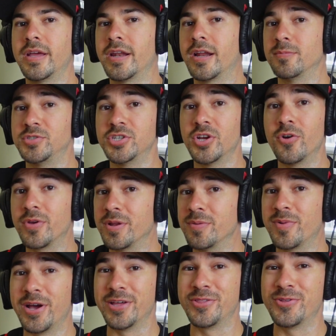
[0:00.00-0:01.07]
And I'm joking,
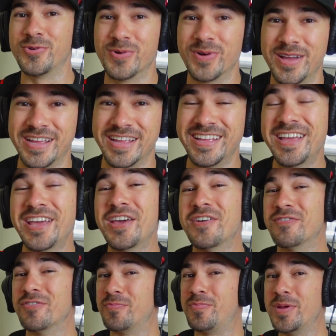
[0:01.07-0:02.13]
by the way.
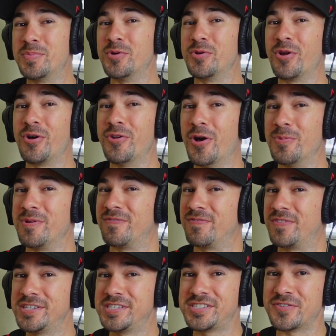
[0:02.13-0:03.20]
For people who don't know me,
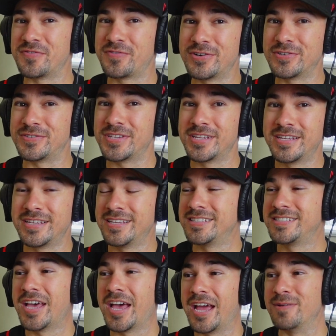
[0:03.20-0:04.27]
if this is your first
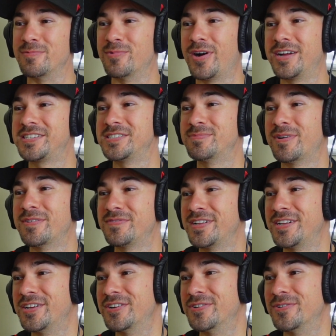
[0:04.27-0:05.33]
time watching my
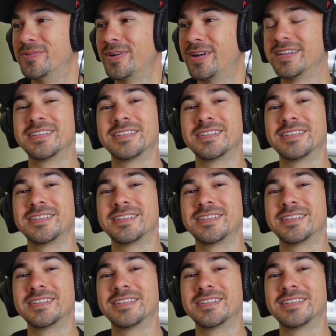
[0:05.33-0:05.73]
video,